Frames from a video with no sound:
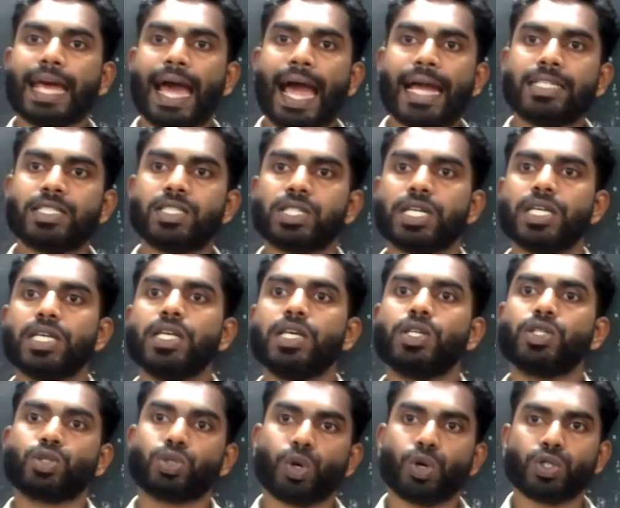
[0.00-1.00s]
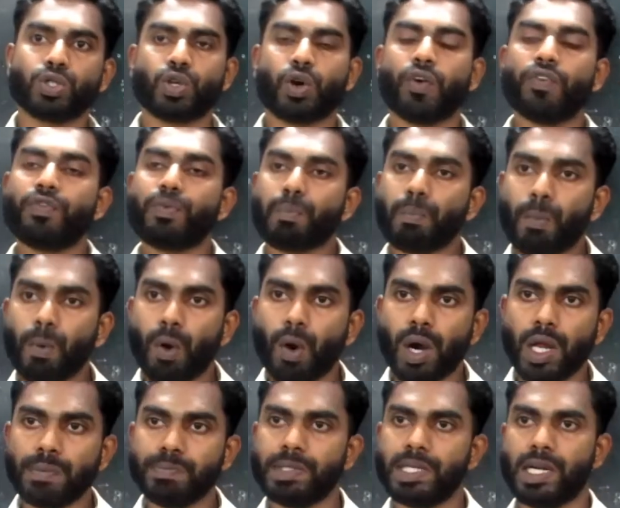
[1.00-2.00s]
dietary source of
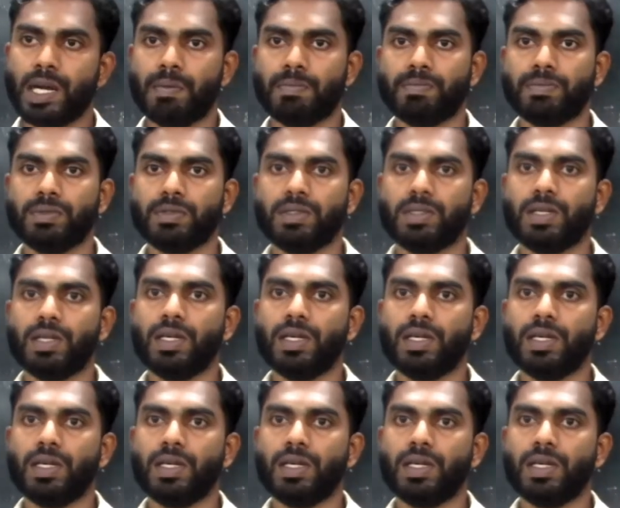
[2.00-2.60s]
molybdenum.